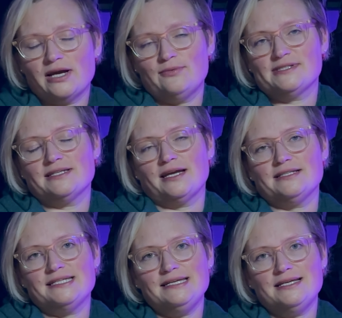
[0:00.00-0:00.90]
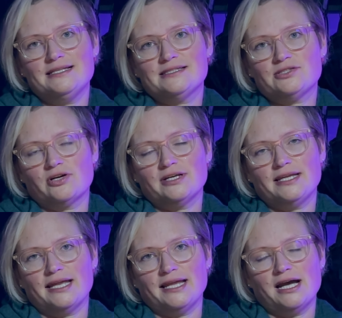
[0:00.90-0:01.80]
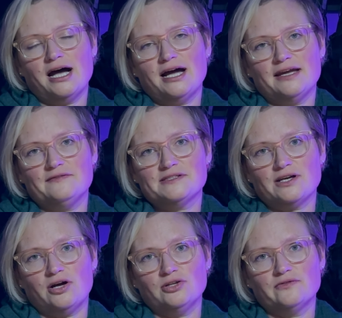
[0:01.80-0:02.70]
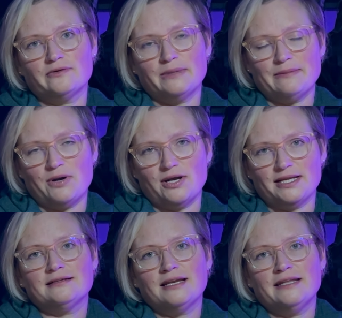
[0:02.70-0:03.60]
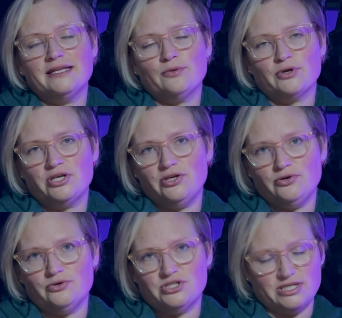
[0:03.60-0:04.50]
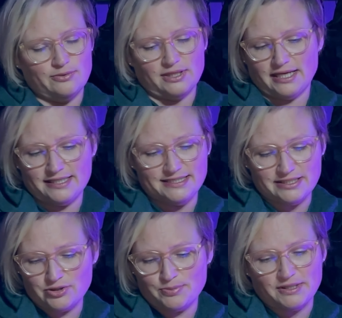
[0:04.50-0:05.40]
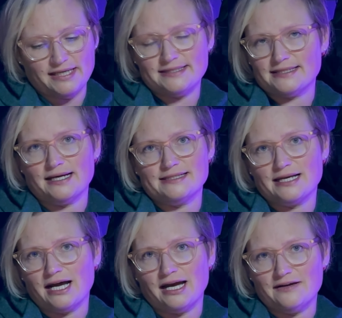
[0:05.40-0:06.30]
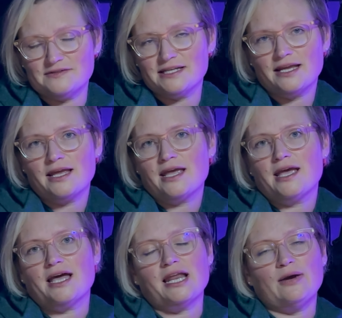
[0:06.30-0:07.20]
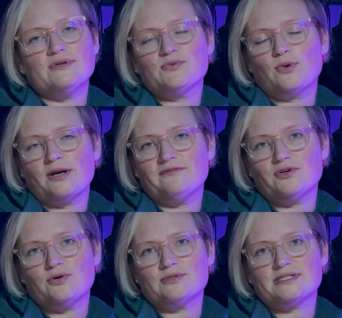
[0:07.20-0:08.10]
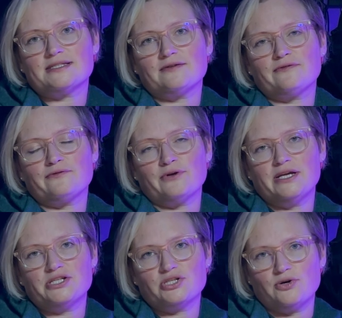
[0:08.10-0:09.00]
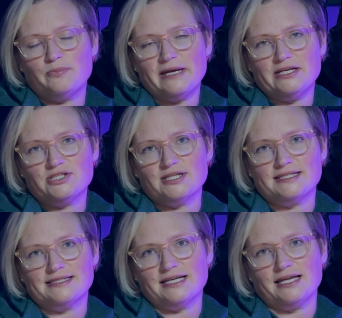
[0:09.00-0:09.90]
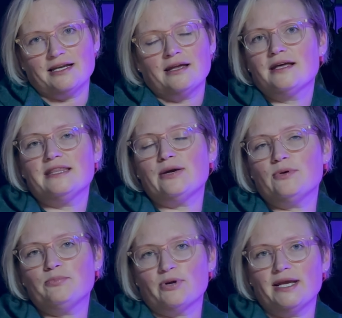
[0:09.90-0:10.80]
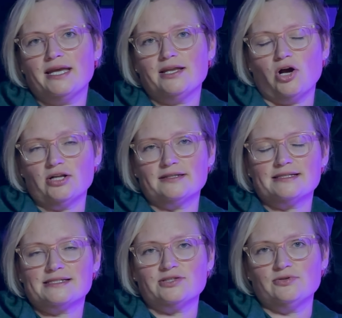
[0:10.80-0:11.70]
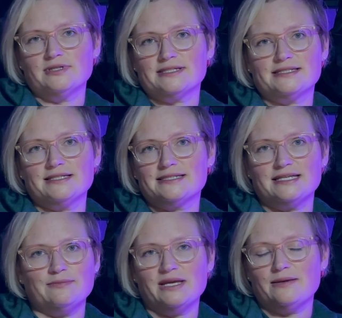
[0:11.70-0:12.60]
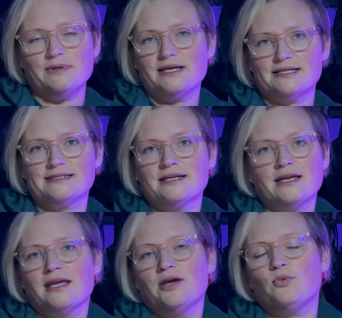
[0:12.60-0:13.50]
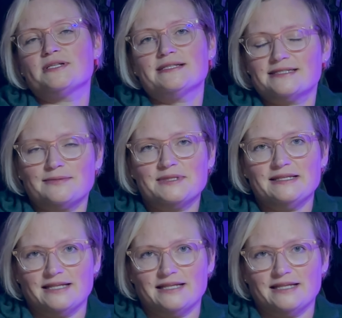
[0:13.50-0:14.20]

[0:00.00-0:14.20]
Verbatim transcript: I was 19, started getting hives all over my body, and they were huge. They were like dinner plate size hives. And I was one of those freak show patients that they would bring in all of the students to see me because it wasn't something